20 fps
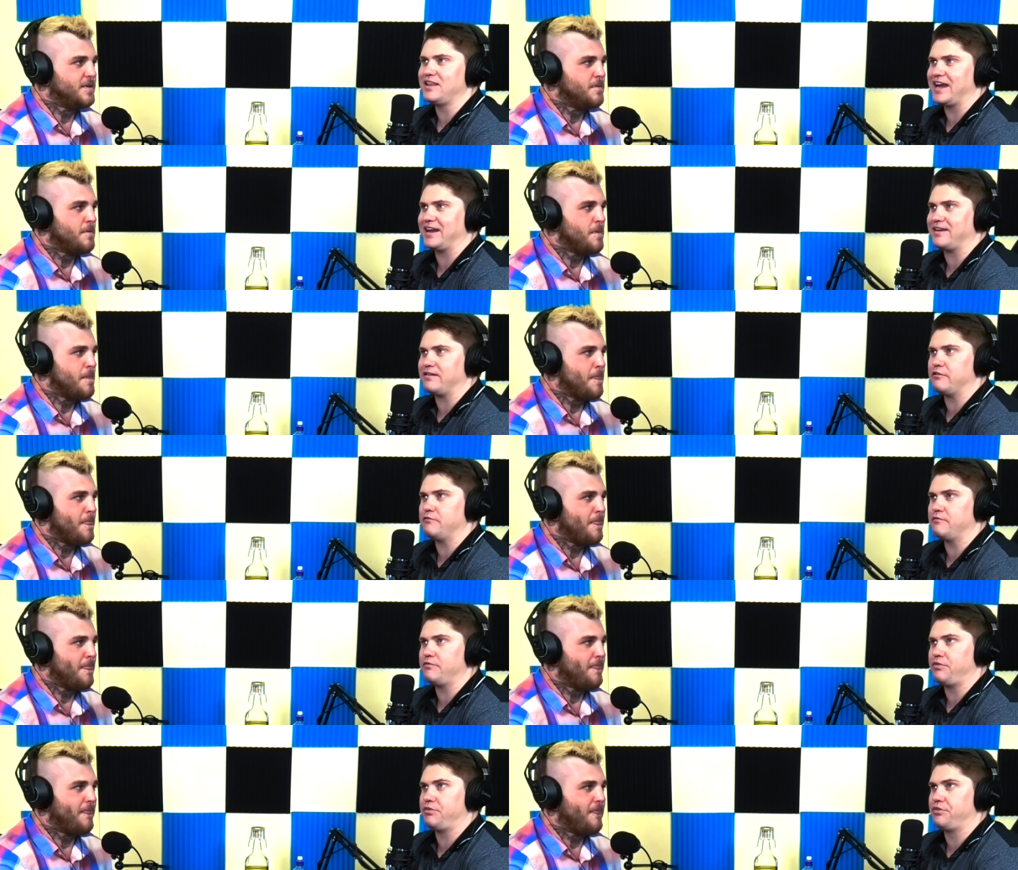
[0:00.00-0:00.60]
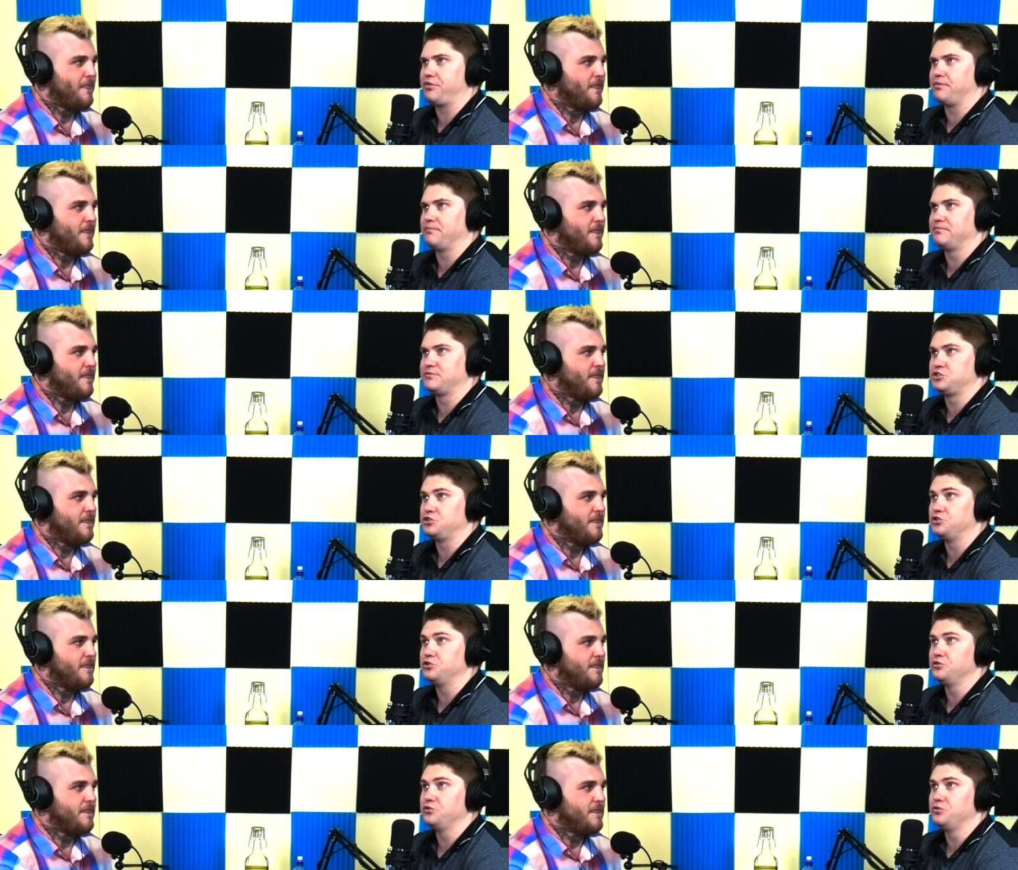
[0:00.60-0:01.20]
Speaker 1: like
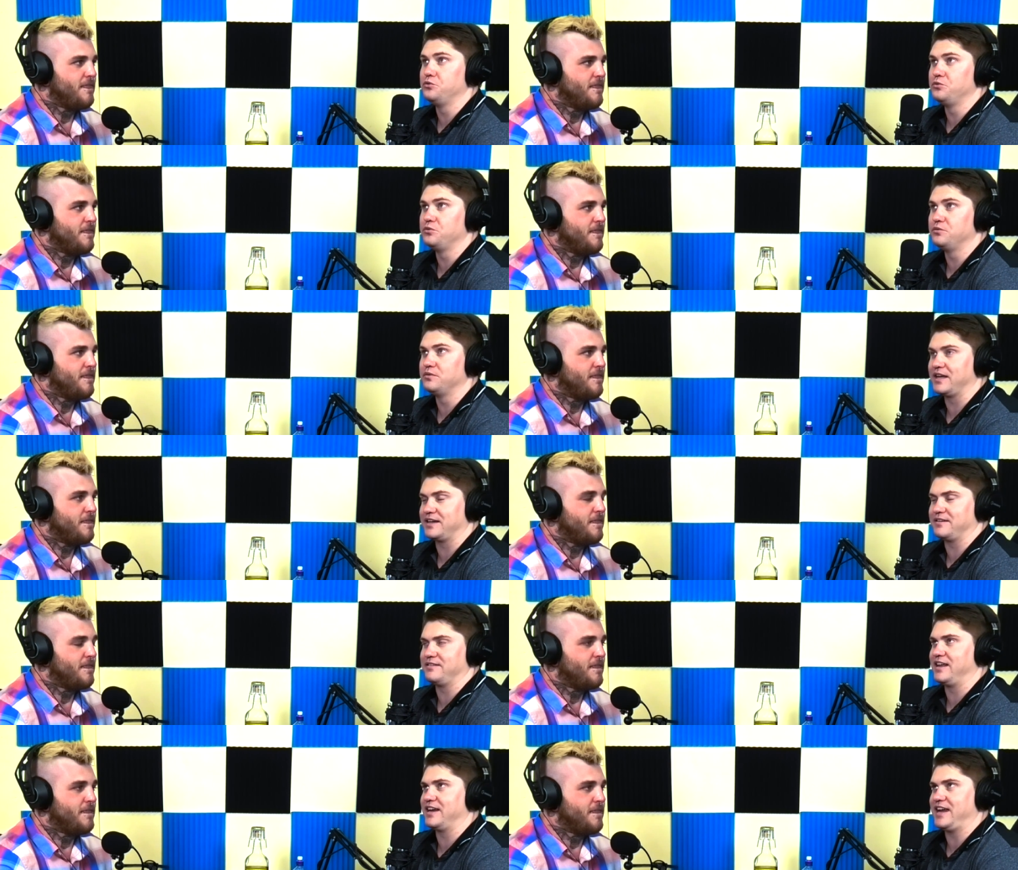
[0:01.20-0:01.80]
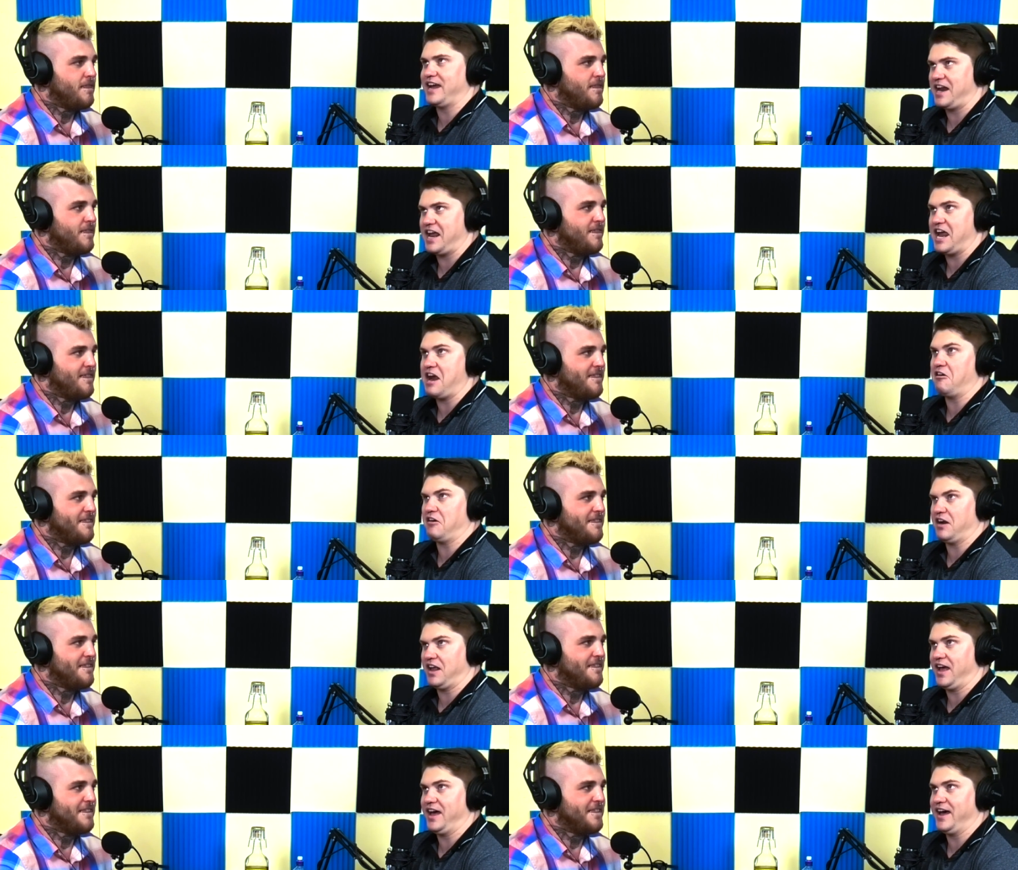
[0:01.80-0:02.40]
two like like an
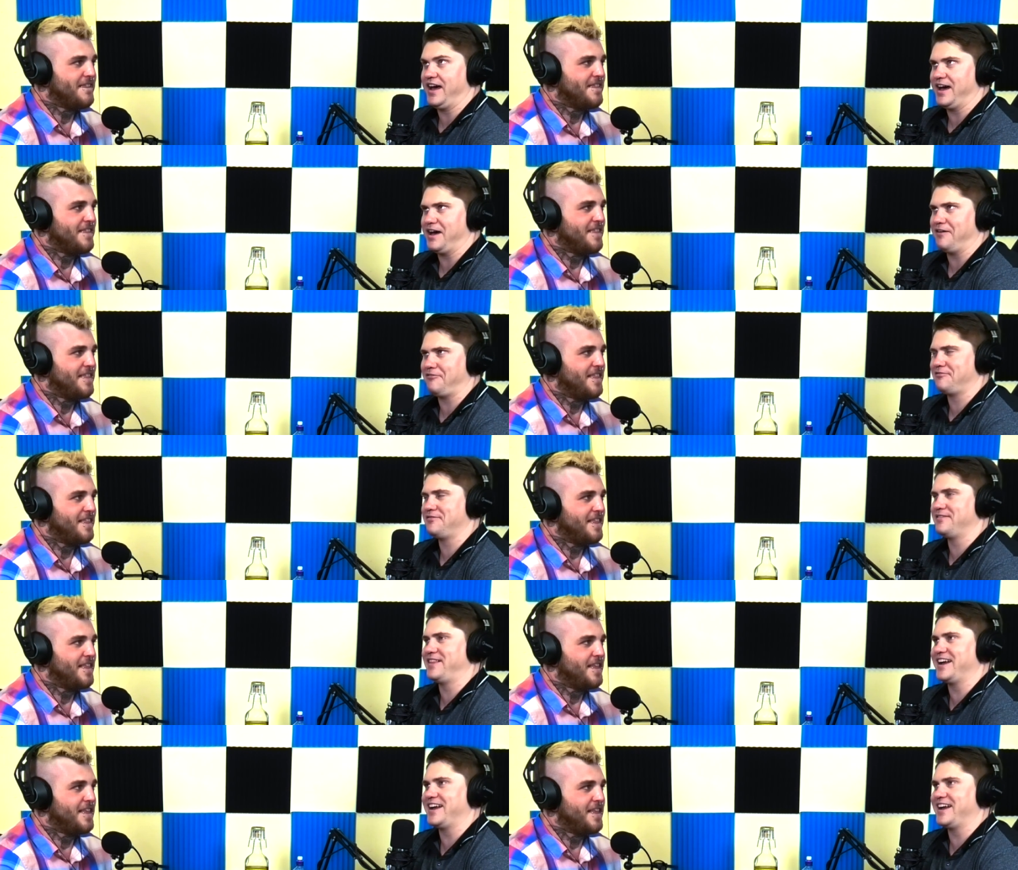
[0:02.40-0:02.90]
hour and a half,